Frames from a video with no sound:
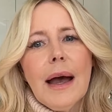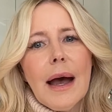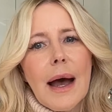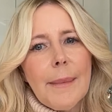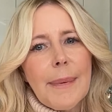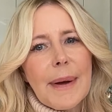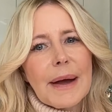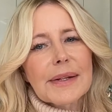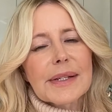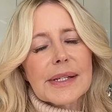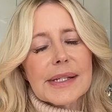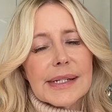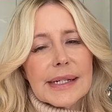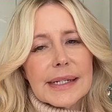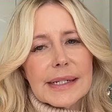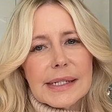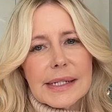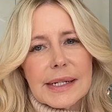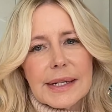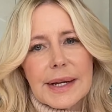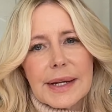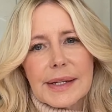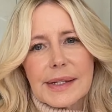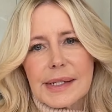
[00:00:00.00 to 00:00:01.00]
About
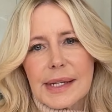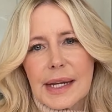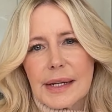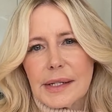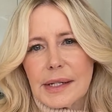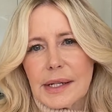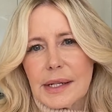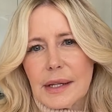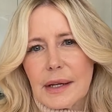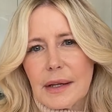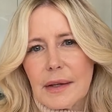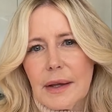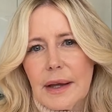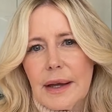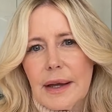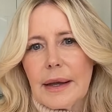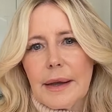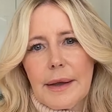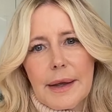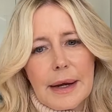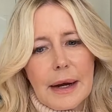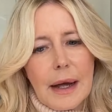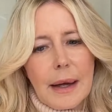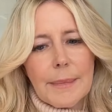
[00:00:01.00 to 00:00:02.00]
60 get sent to the
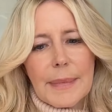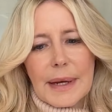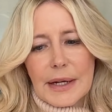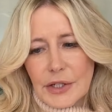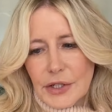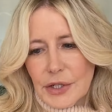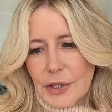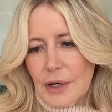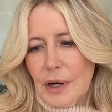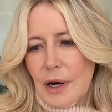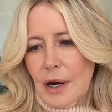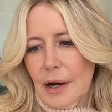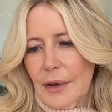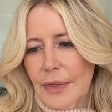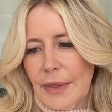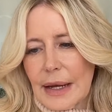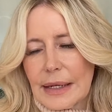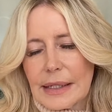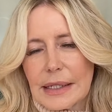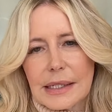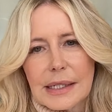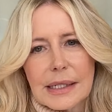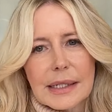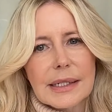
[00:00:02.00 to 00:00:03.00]
client. And I'll make sure on
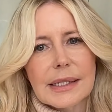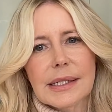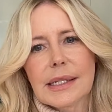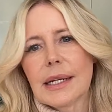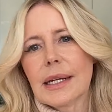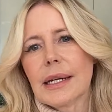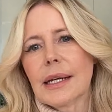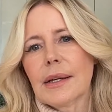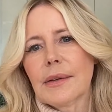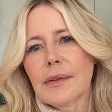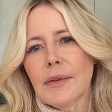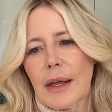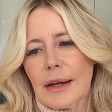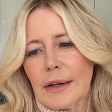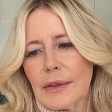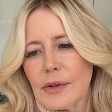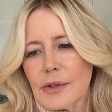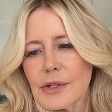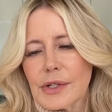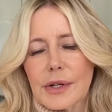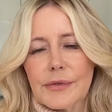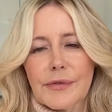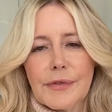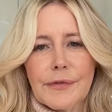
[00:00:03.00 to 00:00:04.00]
that 60, like
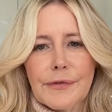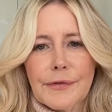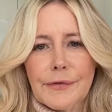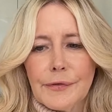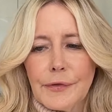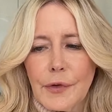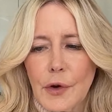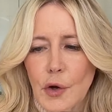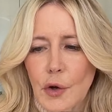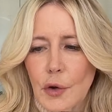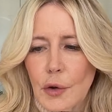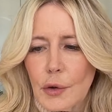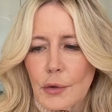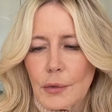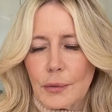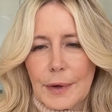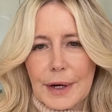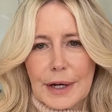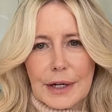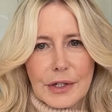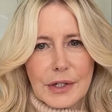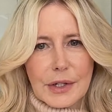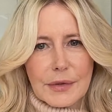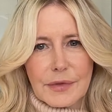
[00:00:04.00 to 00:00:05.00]
there's a full
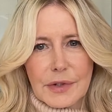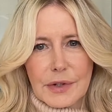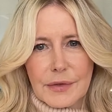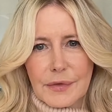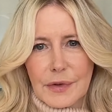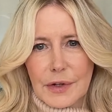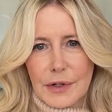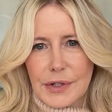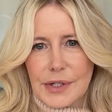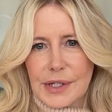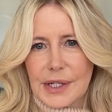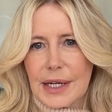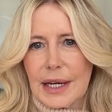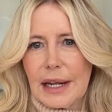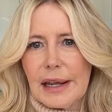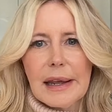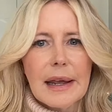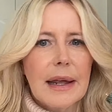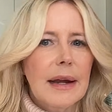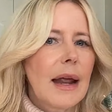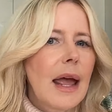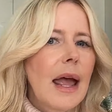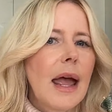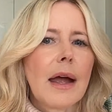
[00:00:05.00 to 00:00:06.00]
range of
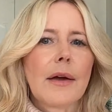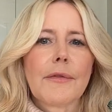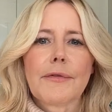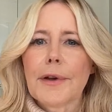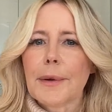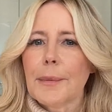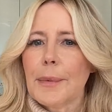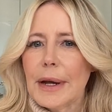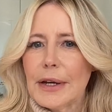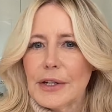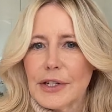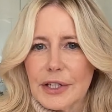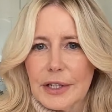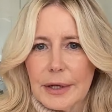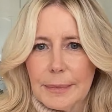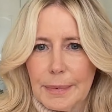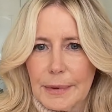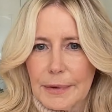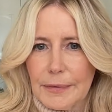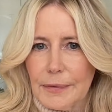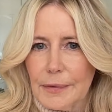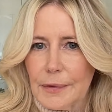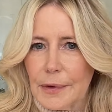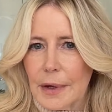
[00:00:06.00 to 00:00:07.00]
diversity in every way, shape,
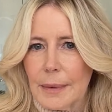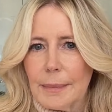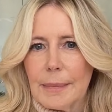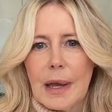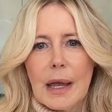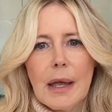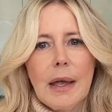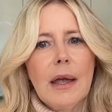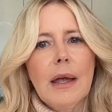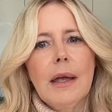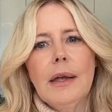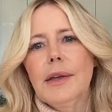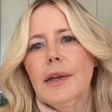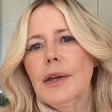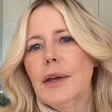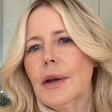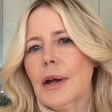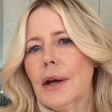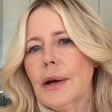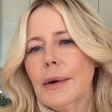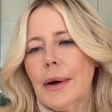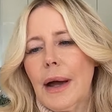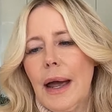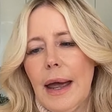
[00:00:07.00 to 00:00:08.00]
or form, you
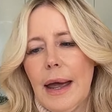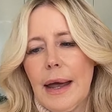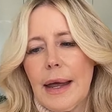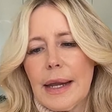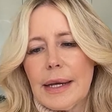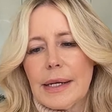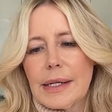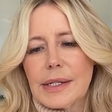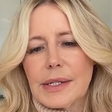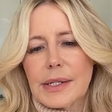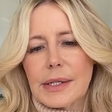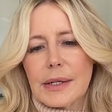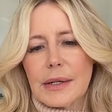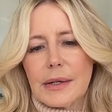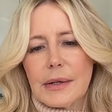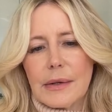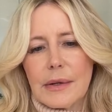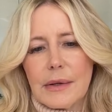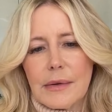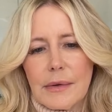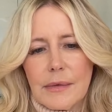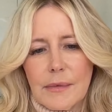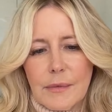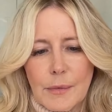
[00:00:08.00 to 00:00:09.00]
know, and
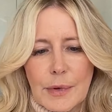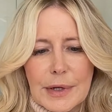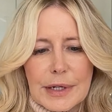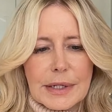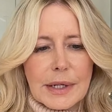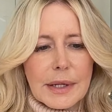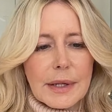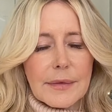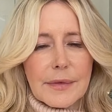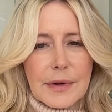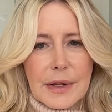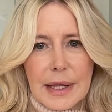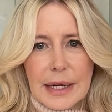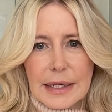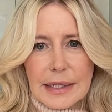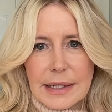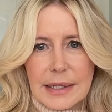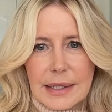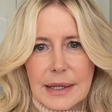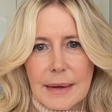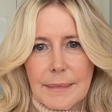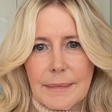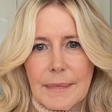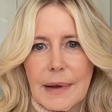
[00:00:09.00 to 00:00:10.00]
we deliver that
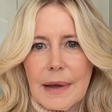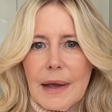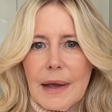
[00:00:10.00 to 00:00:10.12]
to them